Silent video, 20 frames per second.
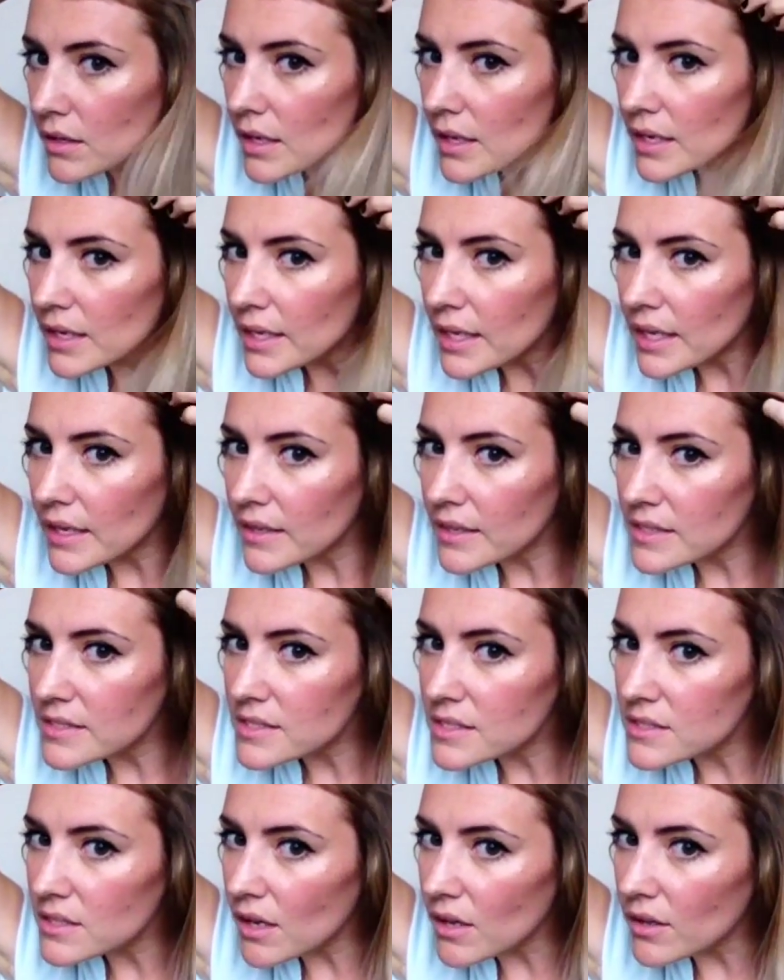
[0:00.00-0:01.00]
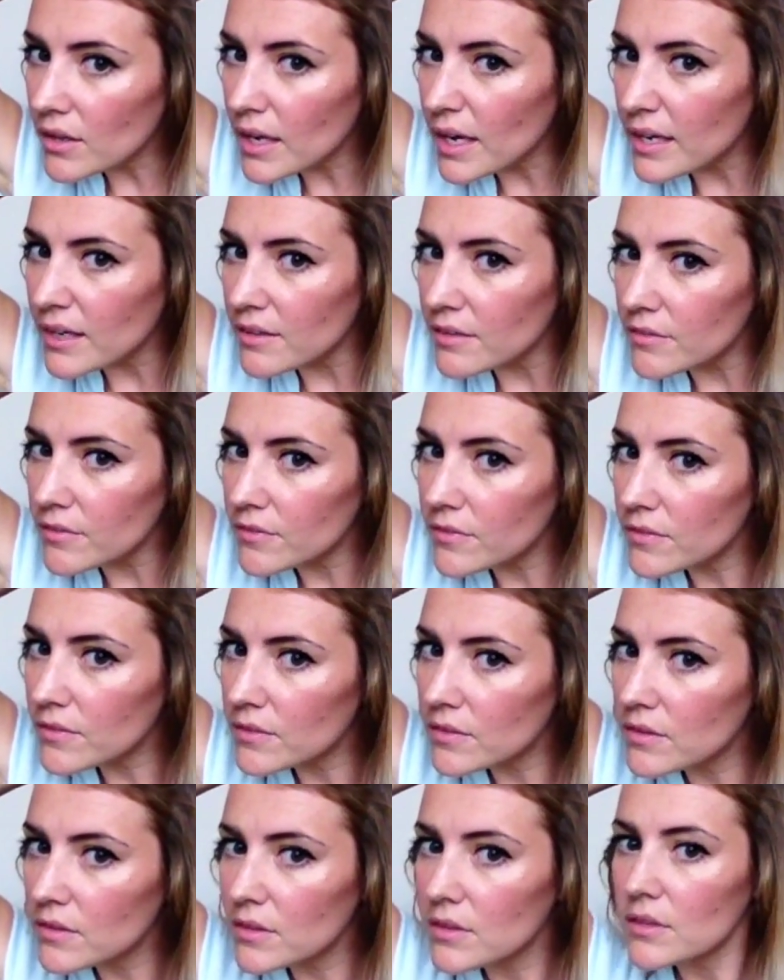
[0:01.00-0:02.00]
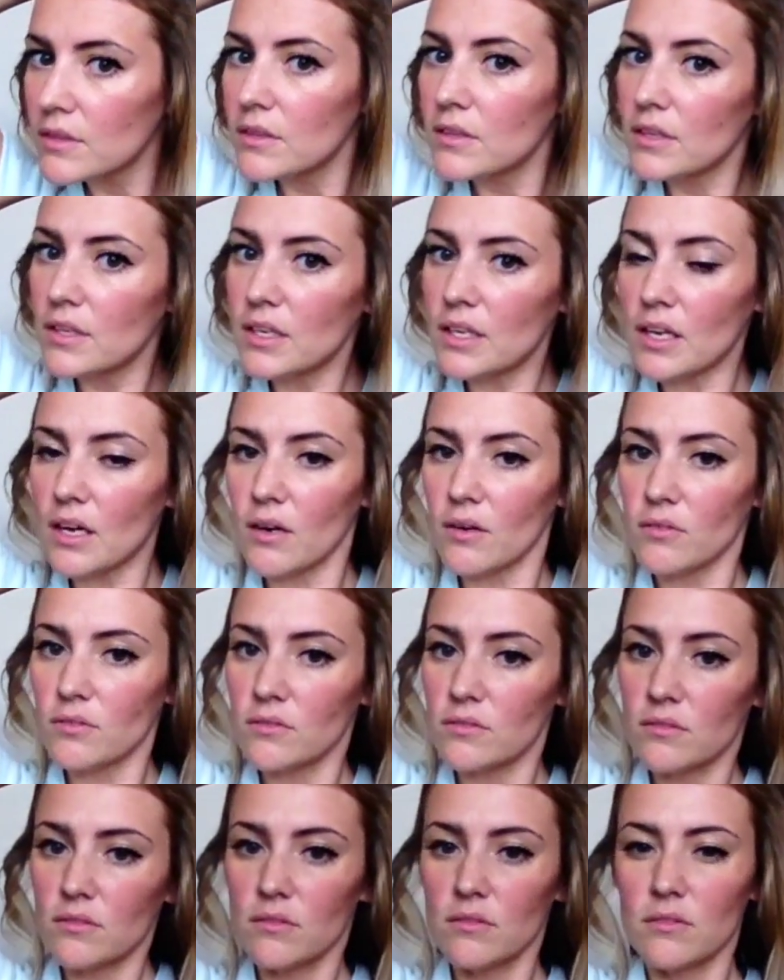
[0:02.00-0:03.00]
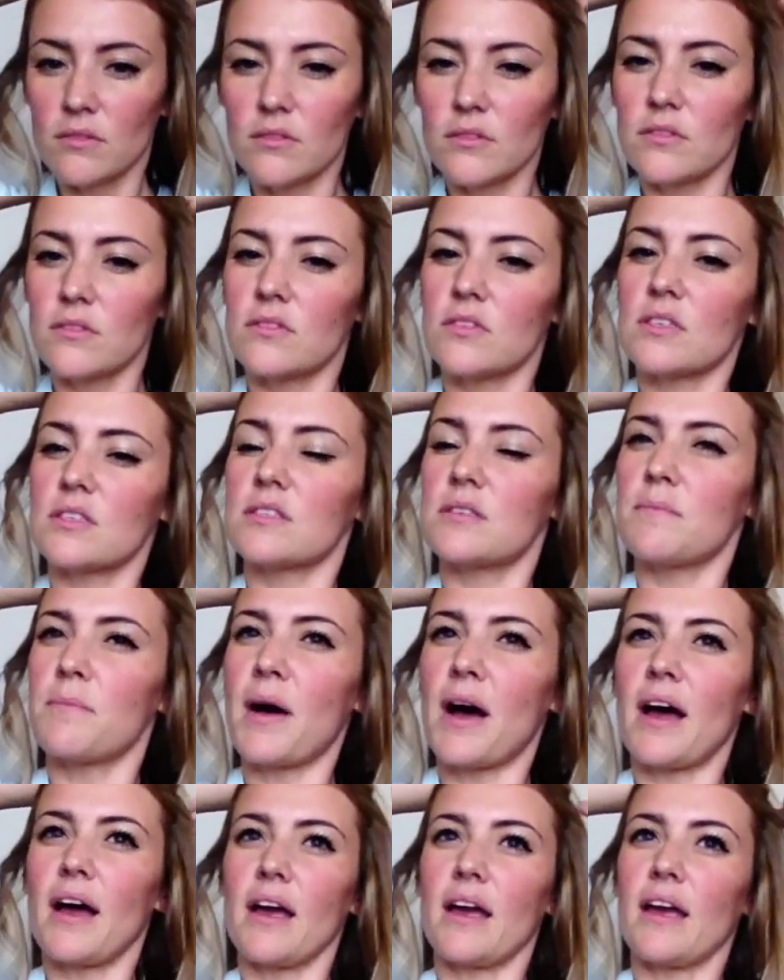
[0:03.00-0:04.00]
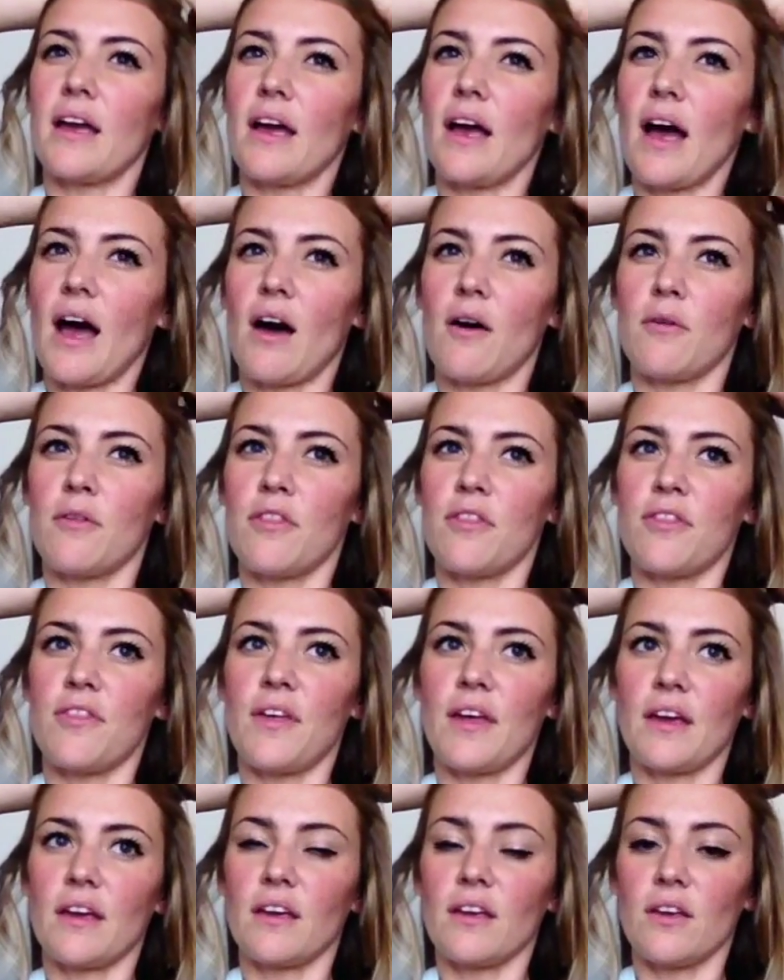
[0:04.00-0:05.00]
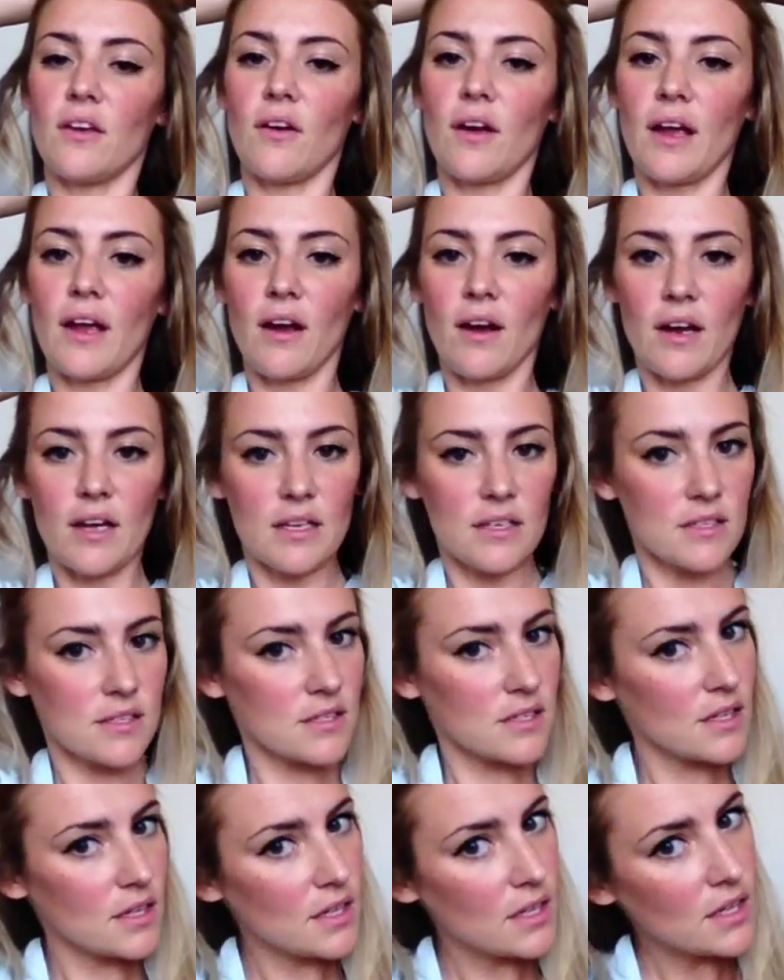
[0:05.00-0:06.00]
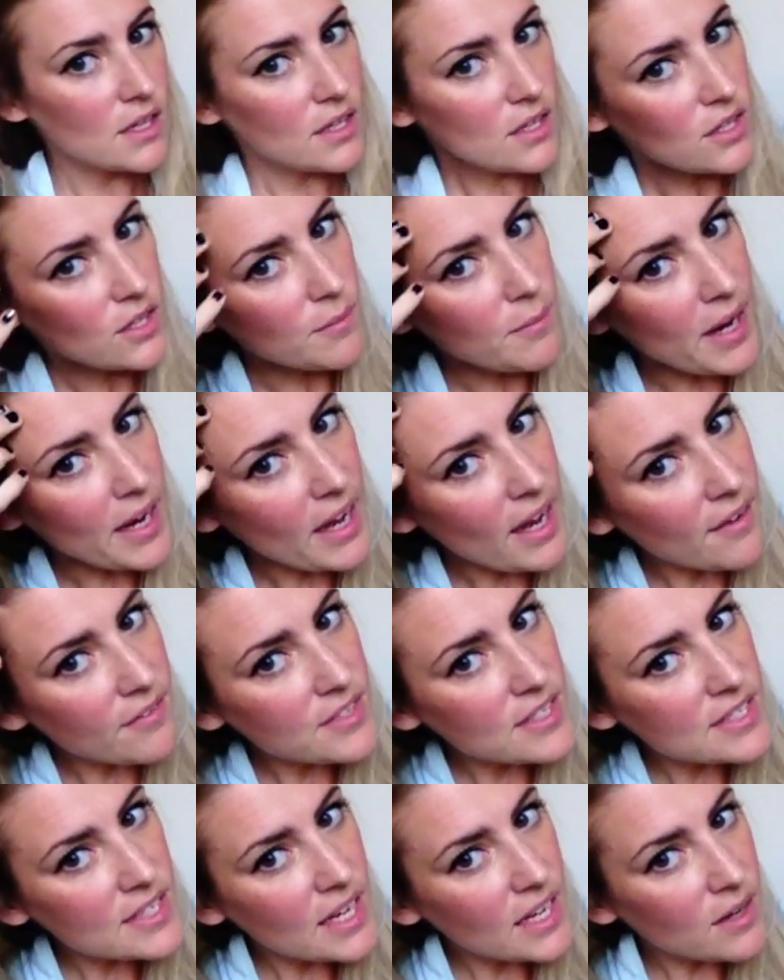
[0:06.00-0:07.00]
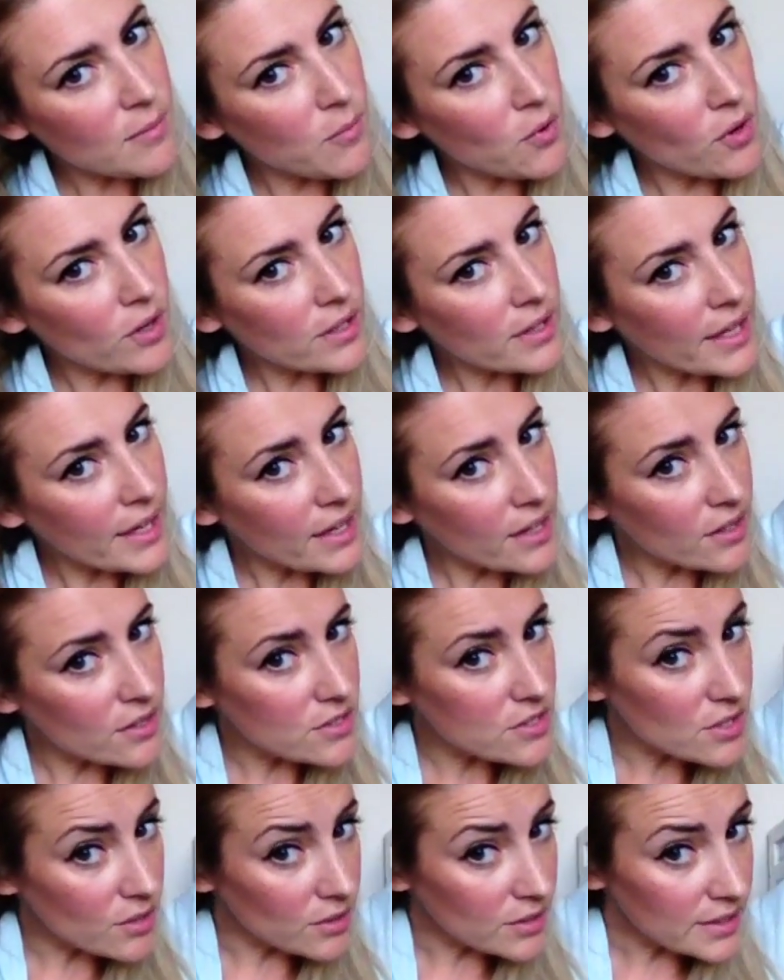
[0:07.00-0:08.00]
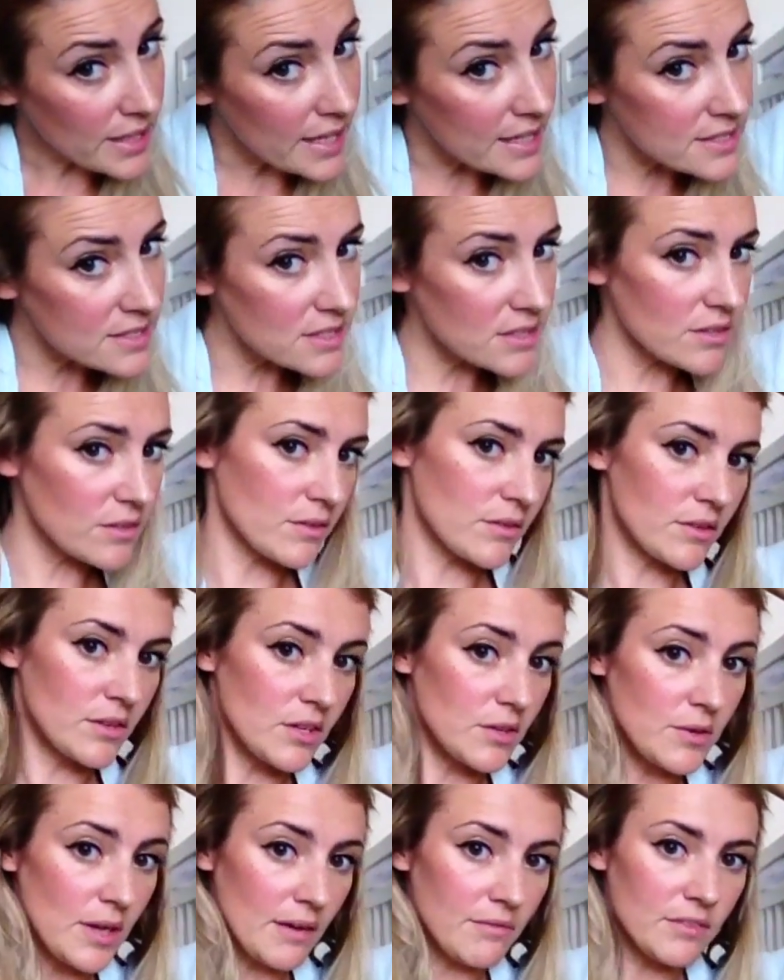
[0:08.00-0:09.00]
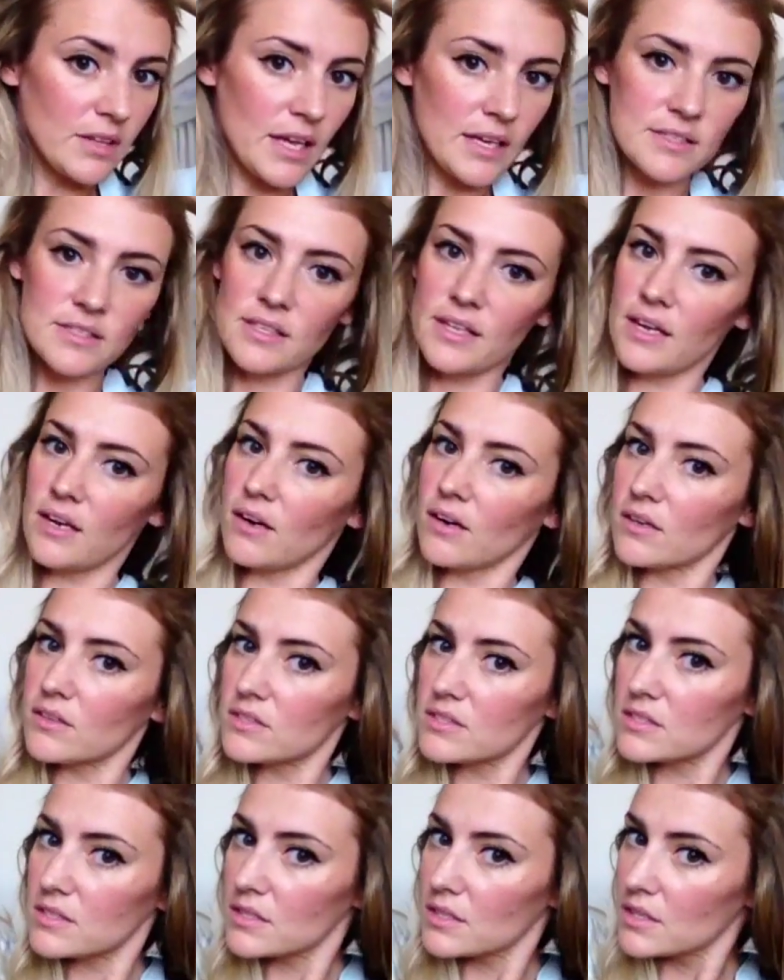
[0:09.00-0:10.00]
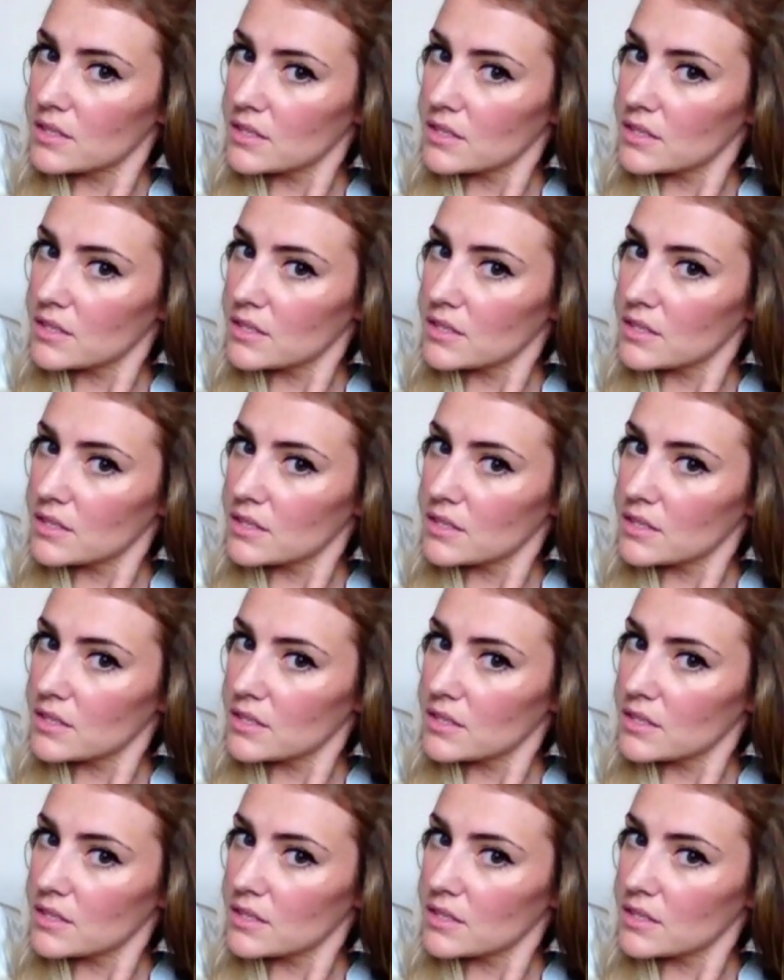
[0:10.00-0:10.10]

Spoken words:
And again, this is all kind of, you know, just by how thick your hair is. You might have to take more layers or less, or you'd have less layers.